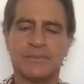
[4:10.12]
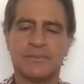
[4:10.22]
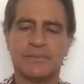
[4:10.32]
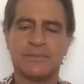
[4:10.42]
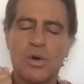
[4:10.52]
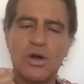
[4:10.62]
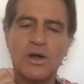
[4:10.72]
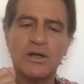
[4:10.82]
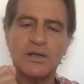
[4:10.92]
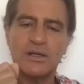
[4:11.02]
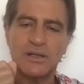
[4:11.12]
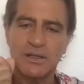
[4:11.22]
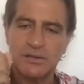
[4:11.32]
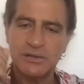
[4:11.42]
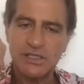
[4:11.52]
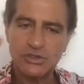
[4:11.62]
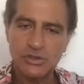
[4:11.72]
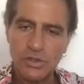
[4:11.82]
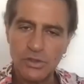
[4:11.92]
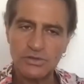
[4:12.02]
the more the
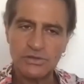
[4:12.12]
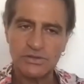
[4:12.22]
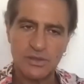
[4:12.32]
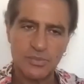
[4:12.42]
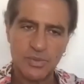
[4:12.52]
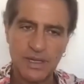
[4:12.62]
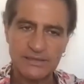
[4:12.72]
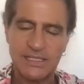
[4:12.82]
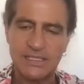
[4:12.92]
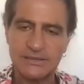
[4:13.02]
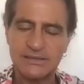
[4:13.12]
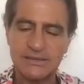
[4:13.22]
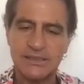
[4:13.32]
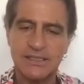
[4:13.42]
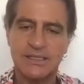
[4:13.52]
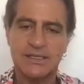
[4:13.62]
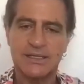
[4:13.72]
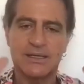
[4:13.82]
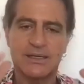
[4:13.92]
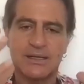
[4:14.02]
juice, the presence
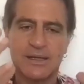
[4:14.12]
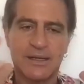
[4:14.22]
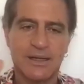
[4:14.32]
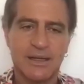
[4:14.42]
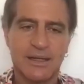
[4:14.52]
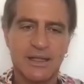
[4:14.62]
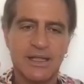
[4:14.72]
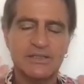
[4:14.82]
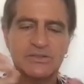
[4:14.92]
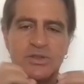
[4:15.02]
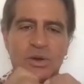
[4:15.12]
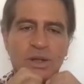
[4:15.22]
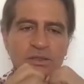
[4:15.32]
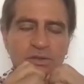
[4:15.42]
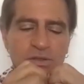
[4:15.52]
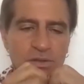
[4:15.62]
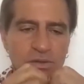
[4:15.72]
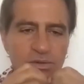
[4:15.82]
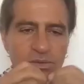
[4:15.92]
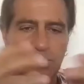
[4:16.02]
is going
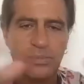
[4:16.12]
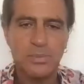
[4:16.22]
to